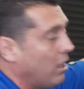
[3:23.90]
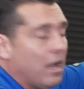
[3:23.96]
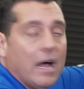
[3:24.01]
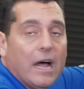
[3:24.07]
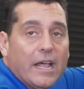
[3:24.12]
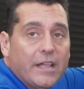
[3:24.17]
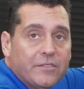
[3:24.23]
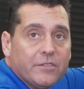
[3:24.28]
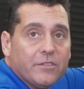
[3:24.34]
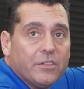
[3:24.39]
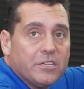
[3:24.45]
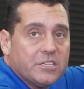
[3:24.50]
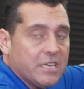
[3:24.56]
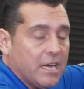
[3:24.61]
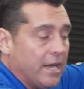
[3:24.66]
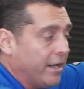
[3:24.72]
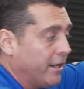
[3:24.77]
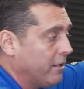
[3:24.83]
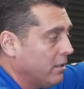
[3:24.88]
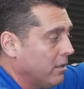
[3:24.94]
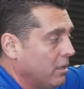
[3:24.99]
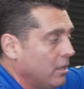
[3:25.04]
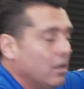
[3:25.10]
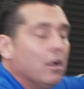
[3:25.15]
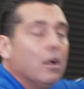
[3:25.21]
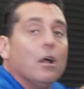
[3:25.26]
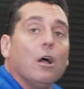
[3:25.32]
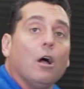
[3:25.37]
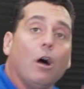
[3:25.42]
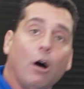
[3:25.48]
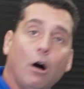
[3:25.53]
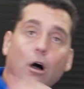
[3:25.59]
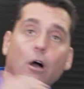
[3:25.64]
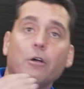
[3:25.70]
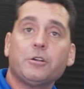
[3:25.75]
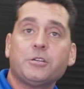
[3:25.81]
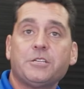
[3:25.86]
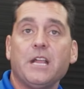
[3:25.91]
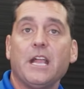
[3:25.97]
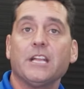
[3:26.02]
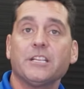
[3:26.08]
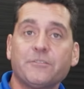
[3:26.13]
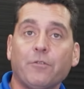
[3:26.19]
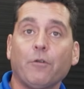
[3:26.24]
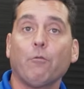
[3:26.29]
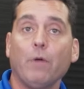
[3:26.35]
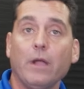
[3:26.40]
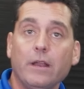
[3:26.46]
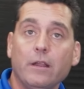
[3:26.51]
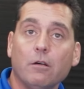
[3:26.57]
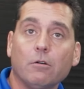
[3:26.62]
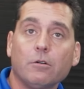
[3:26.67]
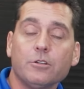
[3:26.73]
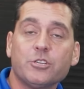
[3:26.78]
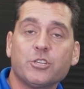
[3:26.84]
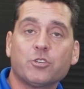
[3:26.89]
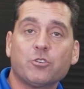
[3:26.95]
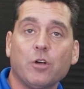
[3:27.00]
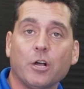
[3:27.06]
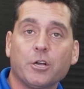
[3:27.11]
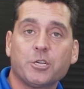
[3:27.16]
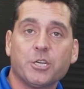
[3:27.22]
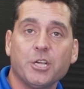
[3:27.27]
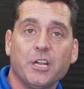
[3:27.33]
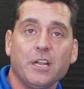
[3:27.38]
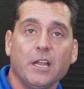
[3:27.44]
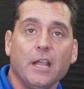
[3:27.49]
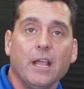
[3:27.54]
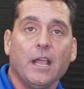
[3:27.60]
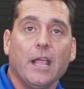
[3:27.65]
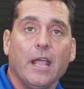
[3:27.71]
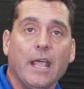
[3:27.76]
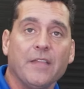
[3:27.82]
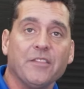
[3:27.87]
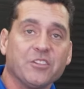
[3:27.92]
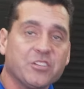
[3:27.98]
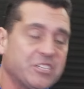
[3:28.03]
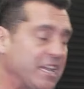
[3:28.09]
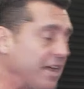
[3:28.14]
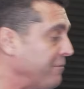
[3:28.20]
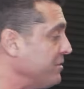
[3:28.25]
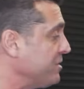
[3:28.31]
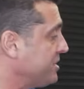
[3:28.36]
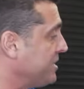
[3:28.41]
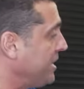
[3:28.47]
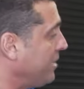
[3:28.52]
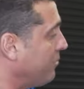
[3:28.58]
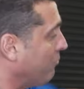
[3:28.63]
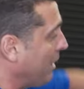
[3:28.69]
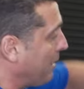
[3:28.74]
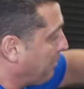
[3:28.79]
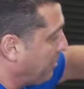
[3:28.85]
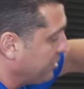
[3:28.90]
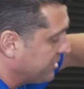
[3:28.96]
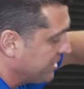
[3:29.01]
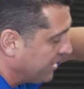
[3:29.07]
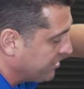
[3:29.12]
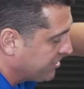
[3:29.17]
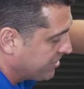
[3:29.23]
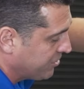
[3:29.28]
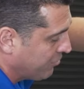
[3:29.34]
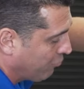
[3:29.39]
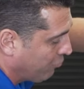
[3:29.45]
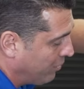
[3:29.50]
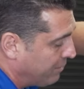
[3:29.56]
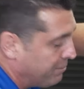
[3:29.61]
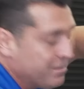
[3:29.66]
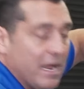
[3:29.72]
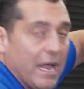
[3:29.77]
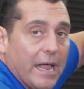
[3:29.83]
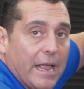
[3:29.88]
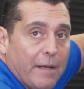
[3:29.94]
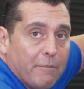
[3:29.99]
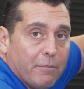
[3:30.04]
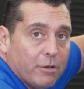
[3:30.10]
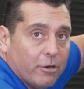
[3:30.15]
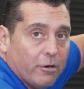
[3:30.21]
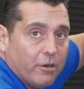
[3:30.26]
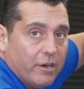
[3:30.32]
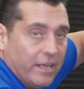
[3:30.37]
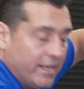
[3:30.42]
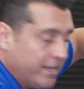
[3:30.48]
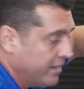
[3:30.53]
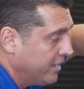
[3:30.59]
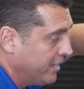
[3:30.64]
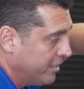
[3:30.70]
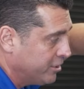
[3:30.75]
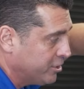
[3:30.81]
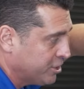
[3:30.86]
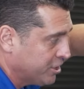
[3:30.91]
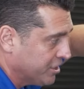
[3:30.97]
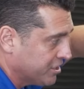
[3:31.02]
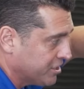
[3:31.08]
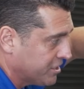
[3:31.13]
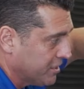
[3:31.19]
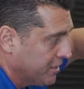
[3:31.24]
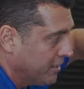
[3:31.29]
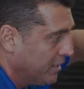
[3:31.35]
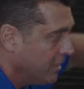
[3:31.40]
height of the tire. R stands for radial construction, and the 17 represents the rim diameter in inches.